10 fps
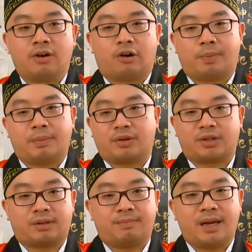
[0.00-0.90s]
or people
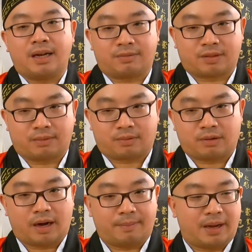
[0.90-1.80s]
just made up some
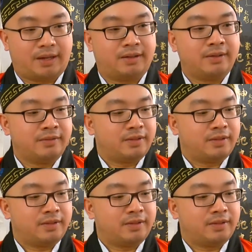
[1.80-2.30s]
crap and